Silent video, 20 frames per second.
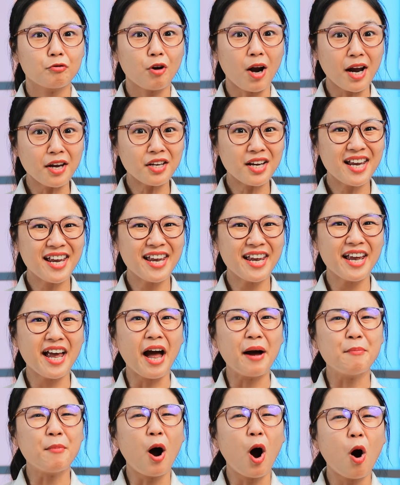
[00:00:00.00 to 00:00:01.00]
Right here
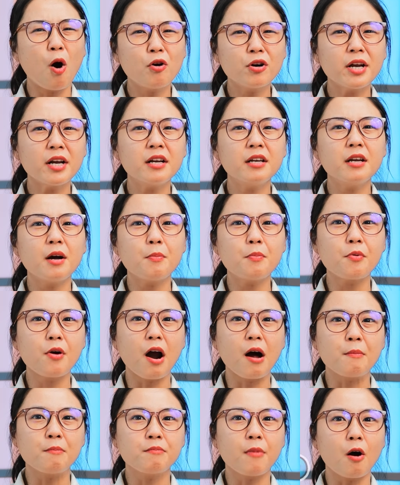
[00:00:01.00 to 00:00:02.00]
I'm holding the
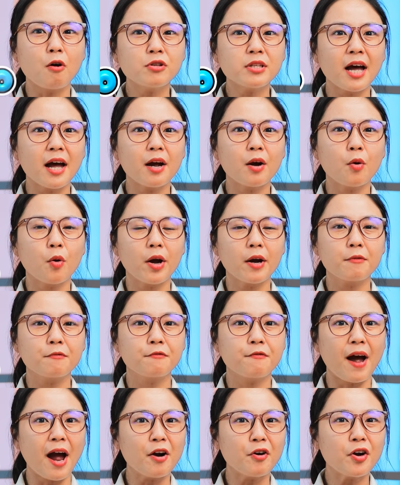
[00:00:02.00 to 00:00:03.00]
Braun Multiquick
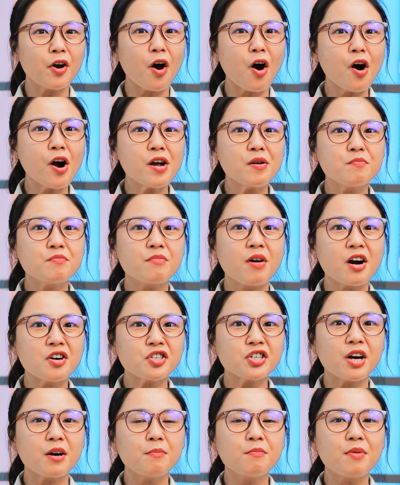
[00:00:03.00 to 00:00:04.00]
Vario
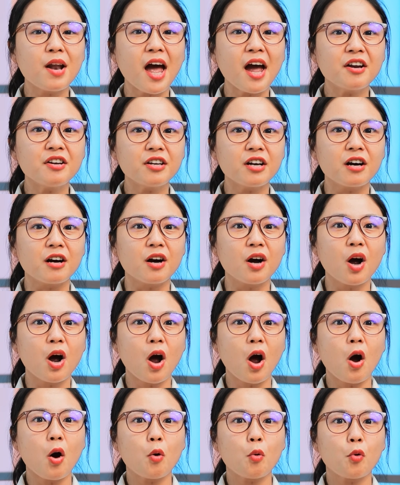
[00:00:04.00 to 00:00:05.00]
Immersion blender
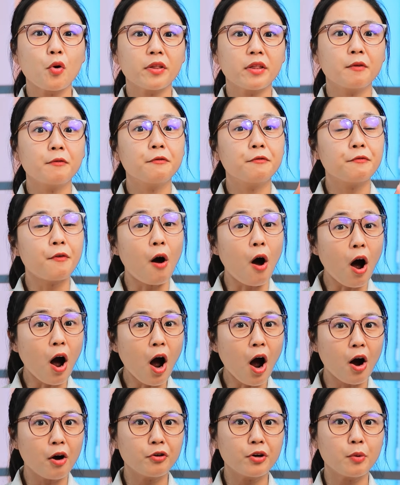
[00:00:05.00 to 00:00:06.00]
with a
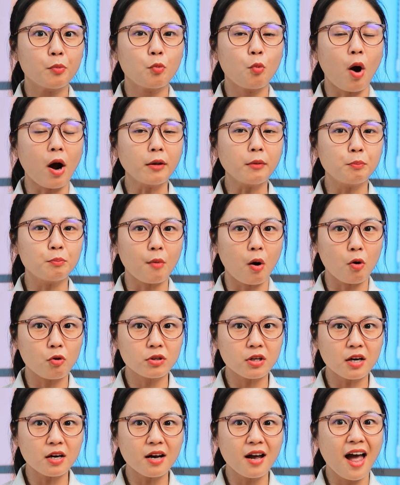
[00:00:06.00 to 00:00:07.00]
400 watt
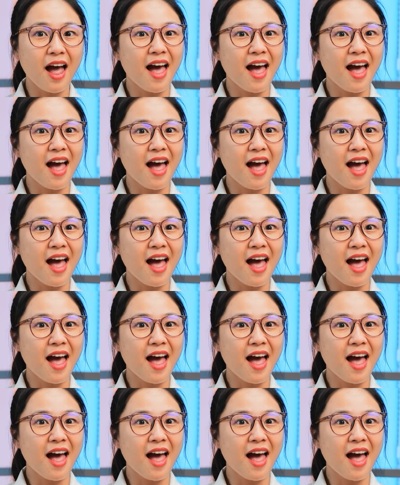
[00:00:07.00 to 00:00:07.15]
motor,